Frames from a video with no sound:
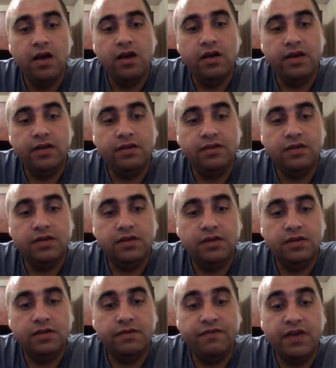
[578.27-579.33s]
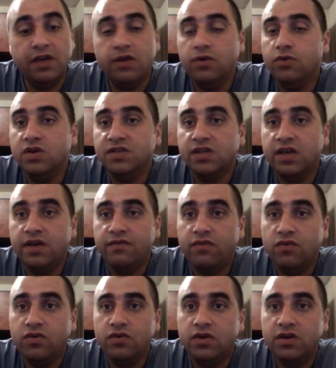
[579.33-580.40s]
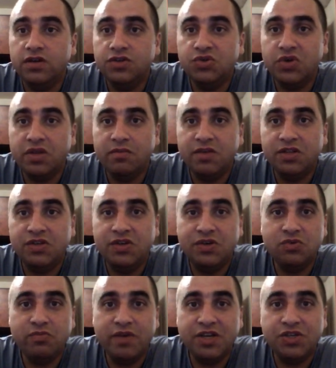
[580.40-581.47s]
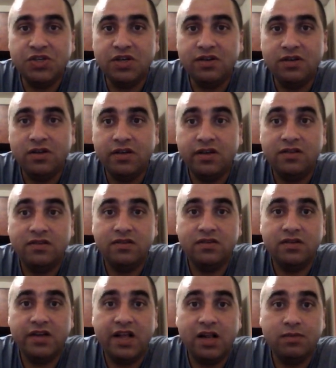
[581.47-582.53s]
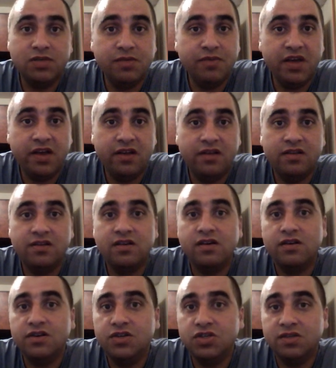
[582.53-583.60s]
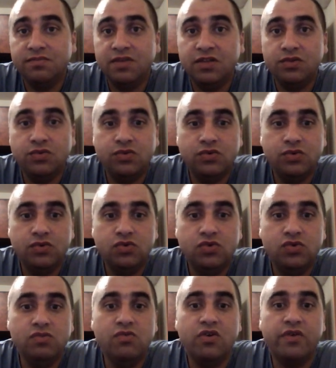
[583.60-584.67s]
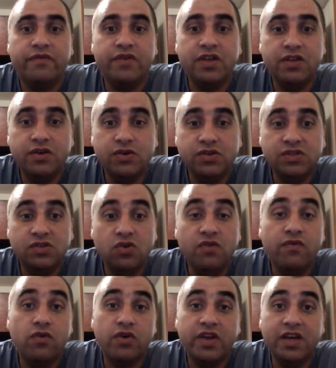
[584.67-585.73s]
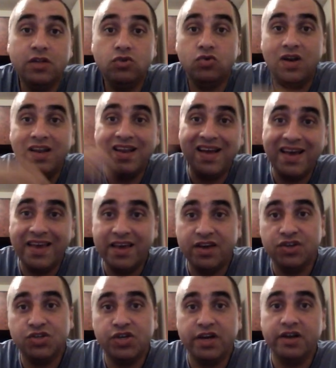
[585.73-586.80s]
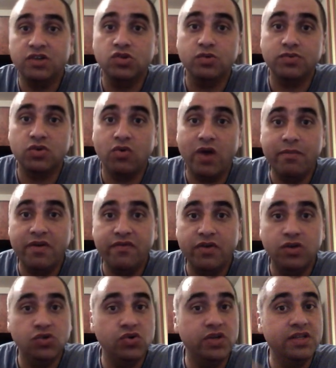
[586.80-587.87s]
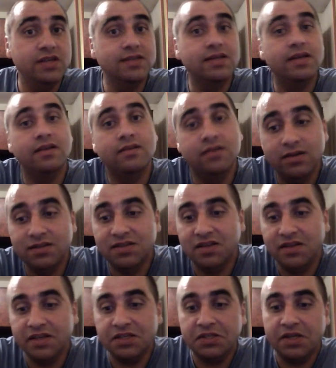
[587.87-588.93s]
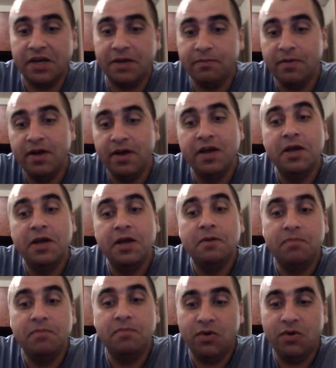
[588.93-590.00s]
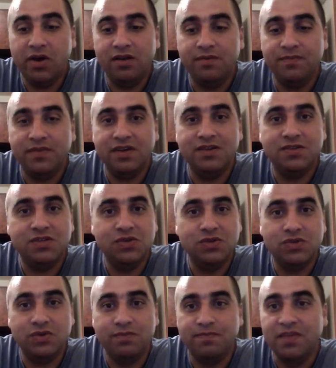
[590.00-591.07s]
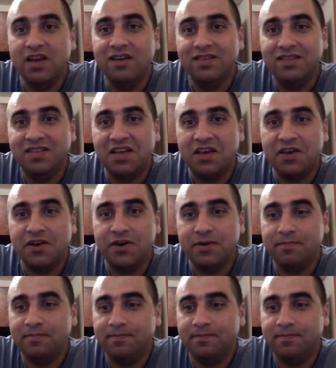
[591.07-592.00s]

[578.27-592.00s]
And thank you once again for joining me here to my channel. It helps me and encourages me to do more videos. Don't forget to like, share, subscribe if you enjoyed this, and till next time, be well and see you soon. Take care.